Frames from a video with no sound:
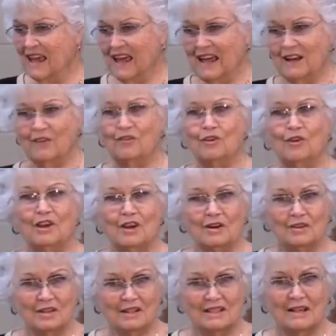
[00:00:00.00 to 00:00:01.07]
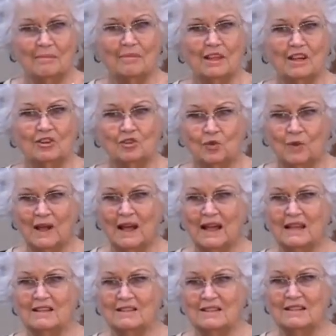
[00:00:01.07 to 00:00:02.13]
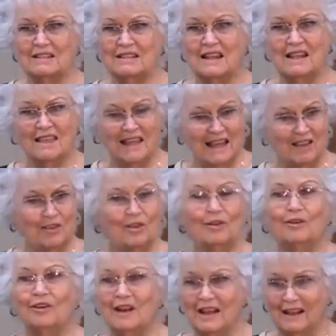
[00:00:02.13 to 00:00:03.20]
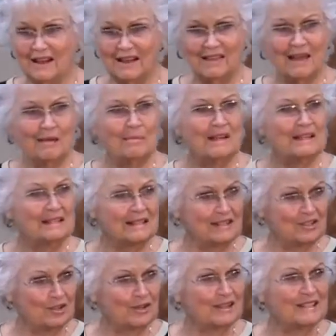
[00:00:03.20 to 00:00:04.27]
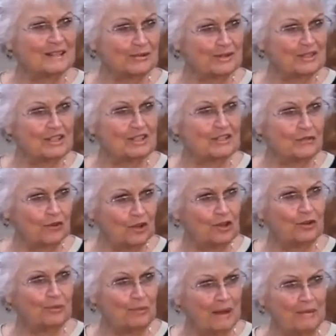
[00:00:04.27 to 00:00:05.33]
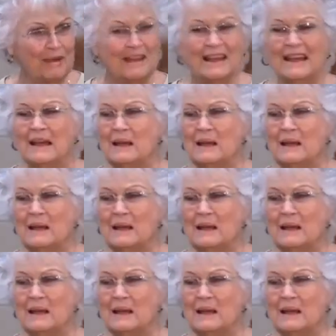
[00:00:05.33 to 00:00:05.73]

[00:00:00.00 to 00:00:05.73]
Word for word: And if you hear something twice, just say, thank you, Lord, I got that message, because it was just for you, maybe.